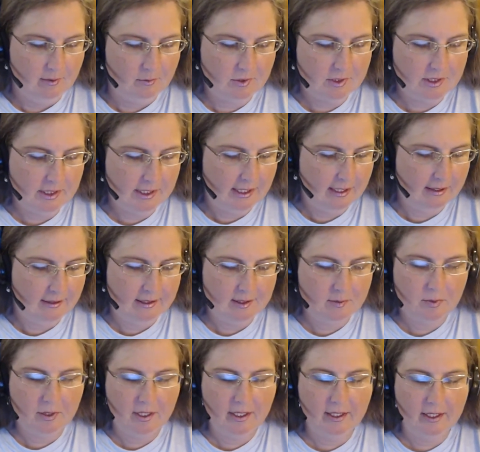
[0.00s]
And we'll see how
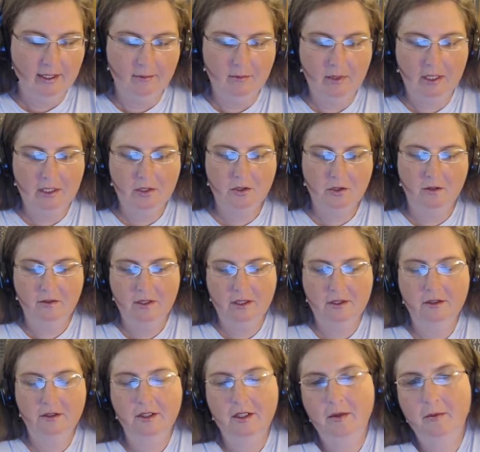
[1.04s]
these play in. I'm not sure if
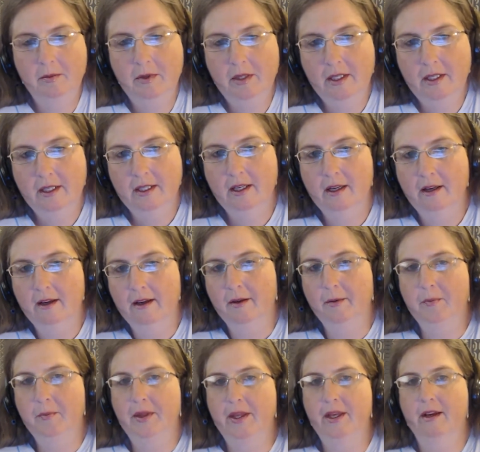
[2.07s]
these are going to be
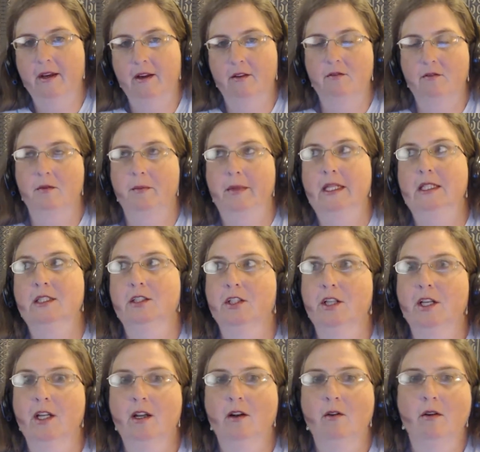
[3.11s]
like
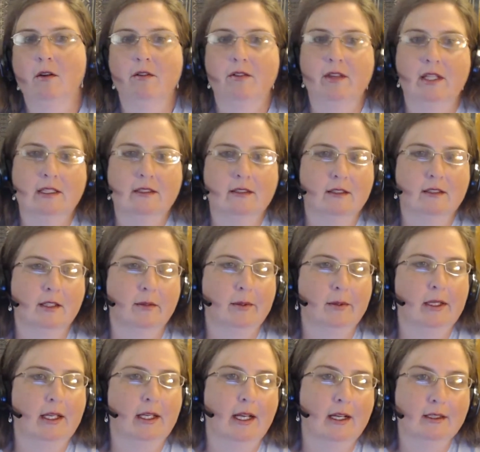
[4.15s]
confirmation, or if these are going
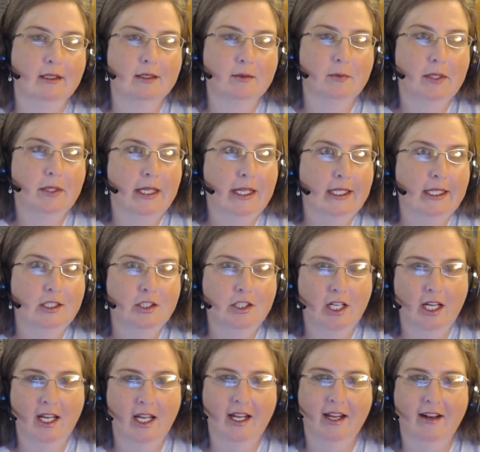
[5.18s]
to be
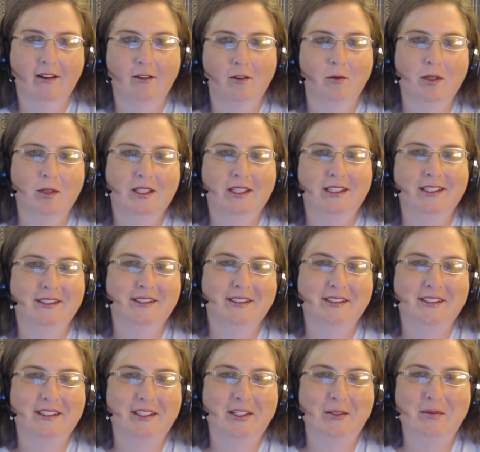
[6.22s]
explanation, or what these
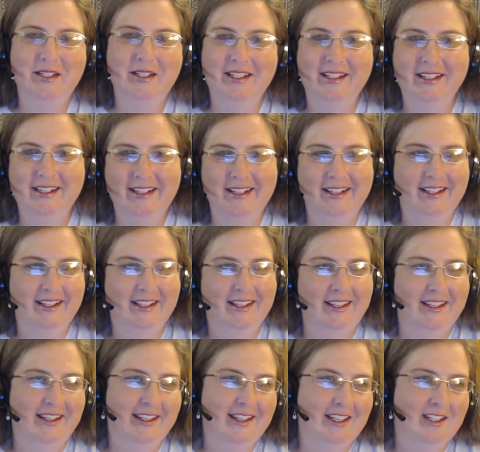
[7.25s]
are going to be.
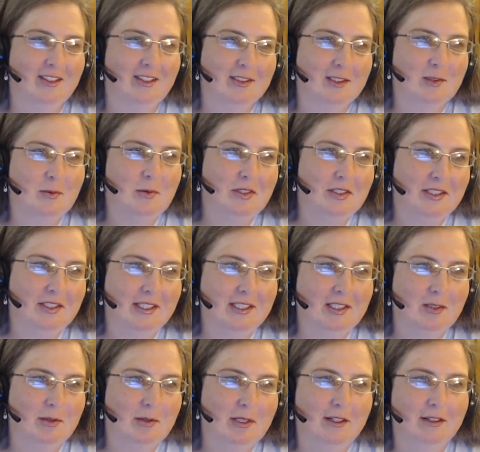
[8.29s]
When Spirit
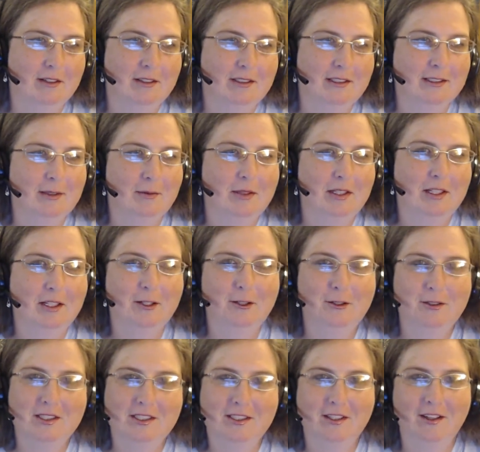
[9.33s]
sends me out on something
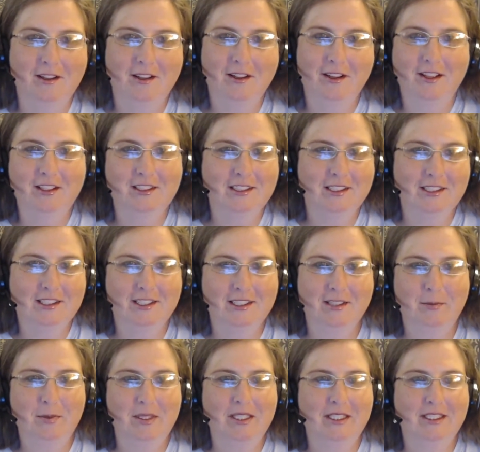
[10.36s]
new, it's all just
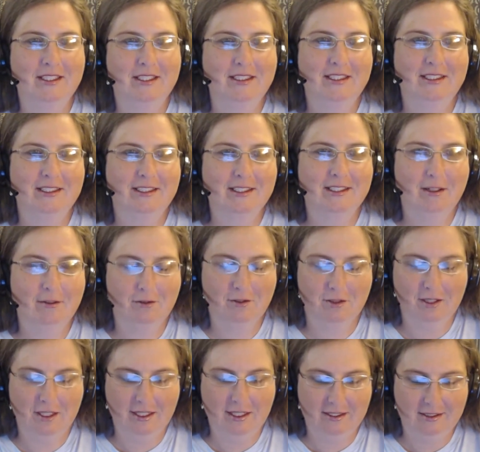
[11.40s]
a big
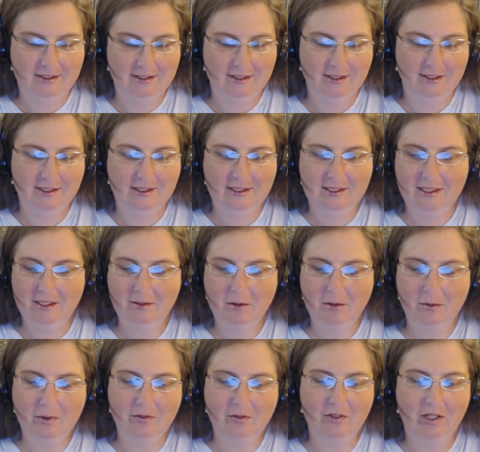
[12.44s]
discovery. So let's see
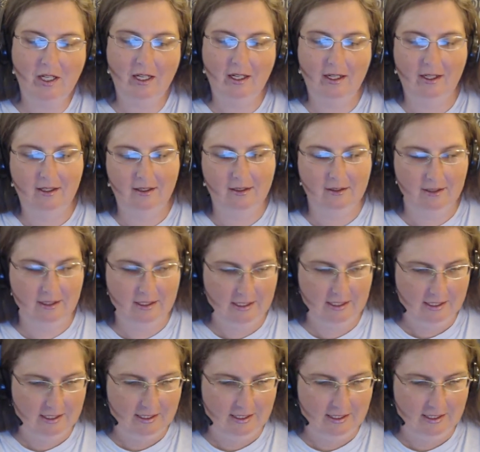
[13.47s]
what we've got here.